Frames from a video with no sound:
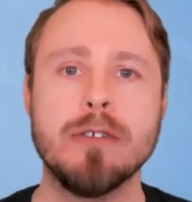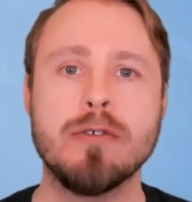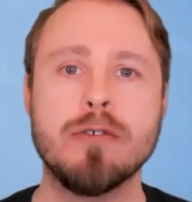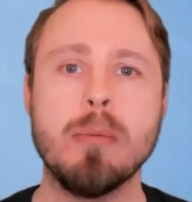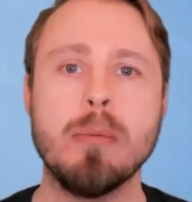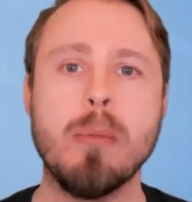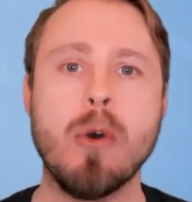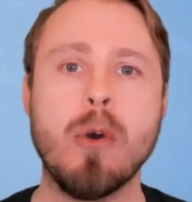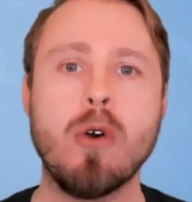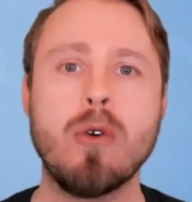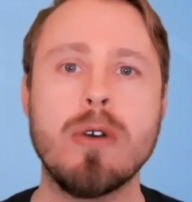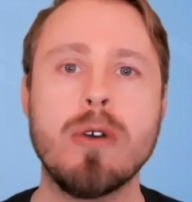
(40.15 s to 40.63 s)

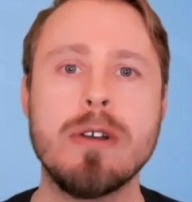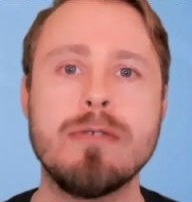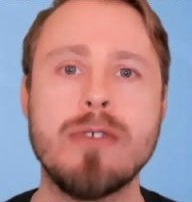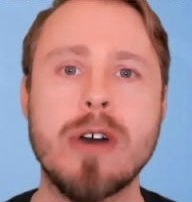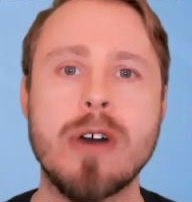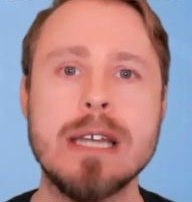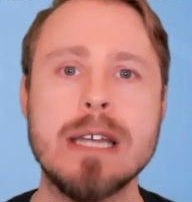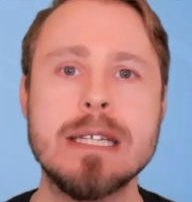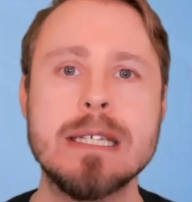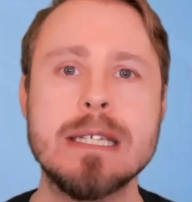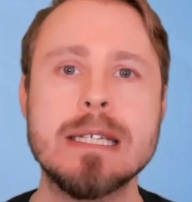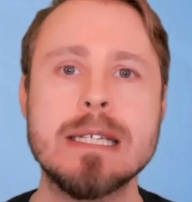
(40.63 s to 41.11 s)
For more
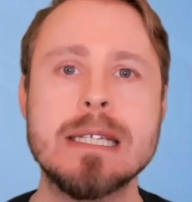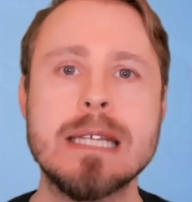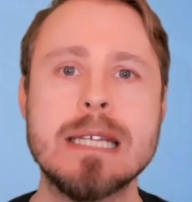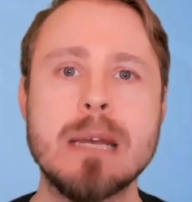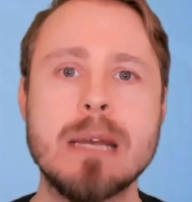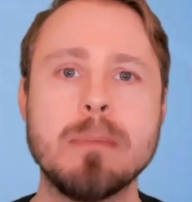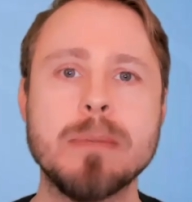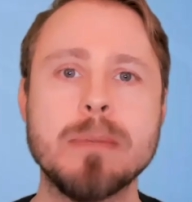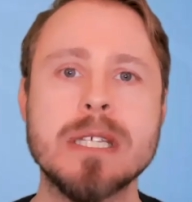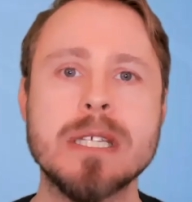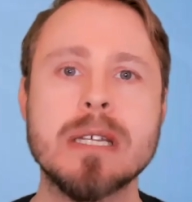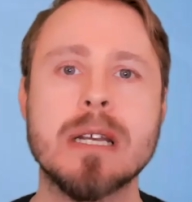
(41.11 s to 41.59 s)
advice and
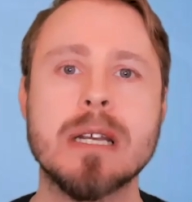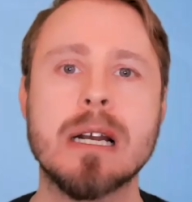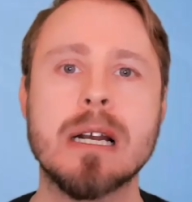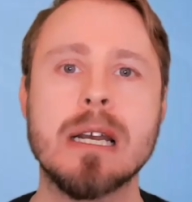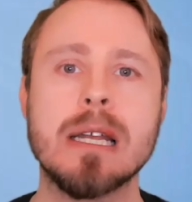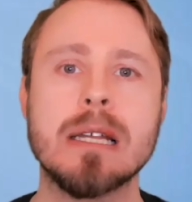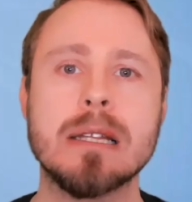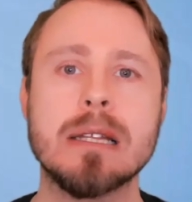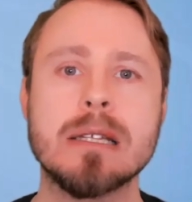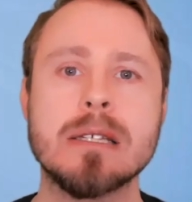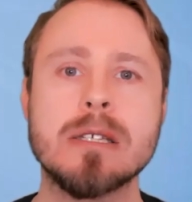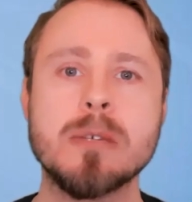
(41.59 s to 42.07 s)
tips,
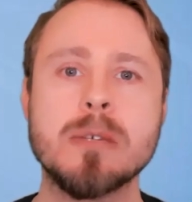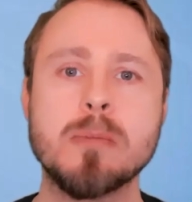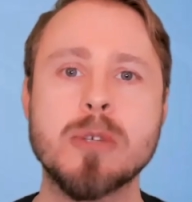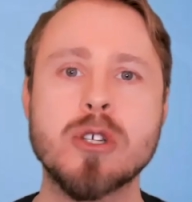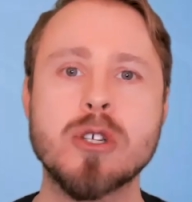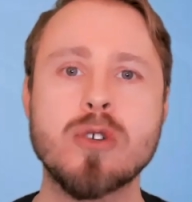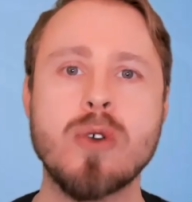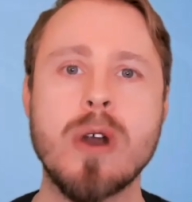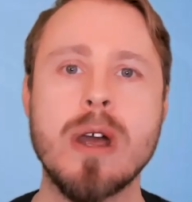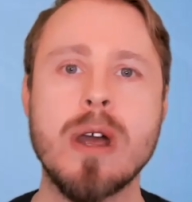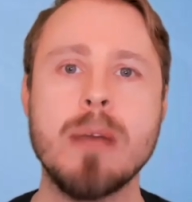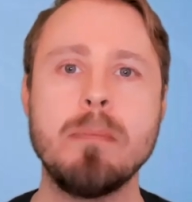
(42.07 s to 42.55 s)
click the
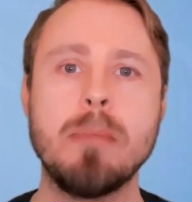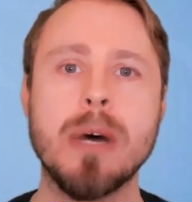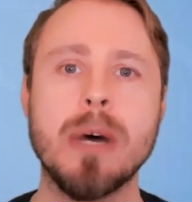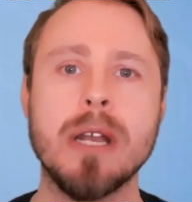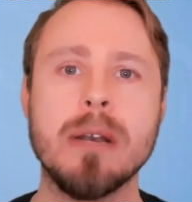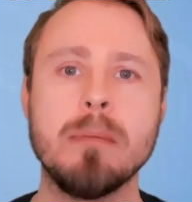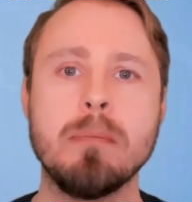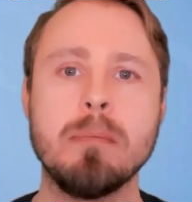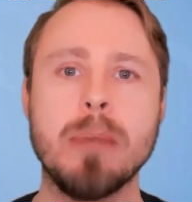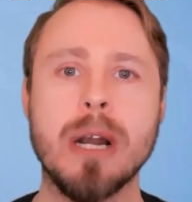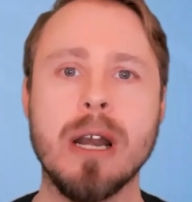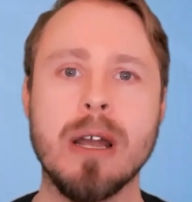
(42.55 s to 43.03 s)
subscribe
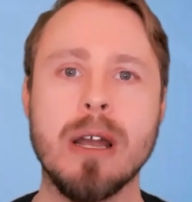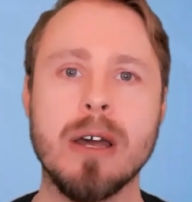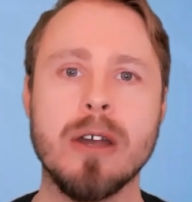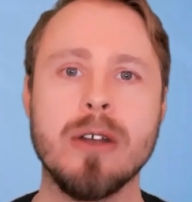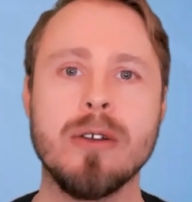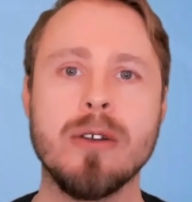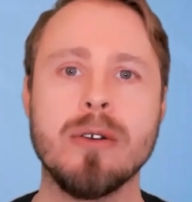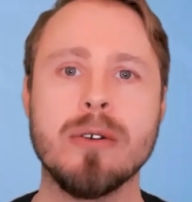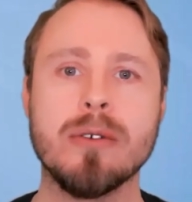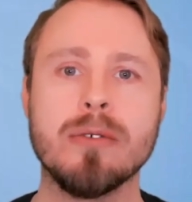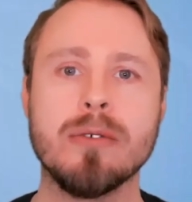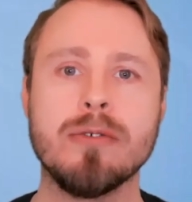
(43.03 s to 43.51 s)
button
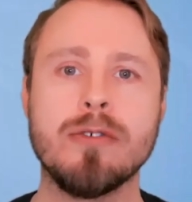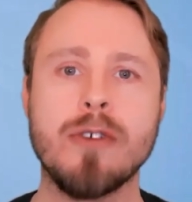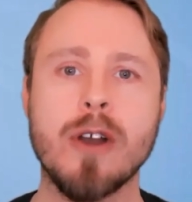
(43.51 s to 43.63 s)
below,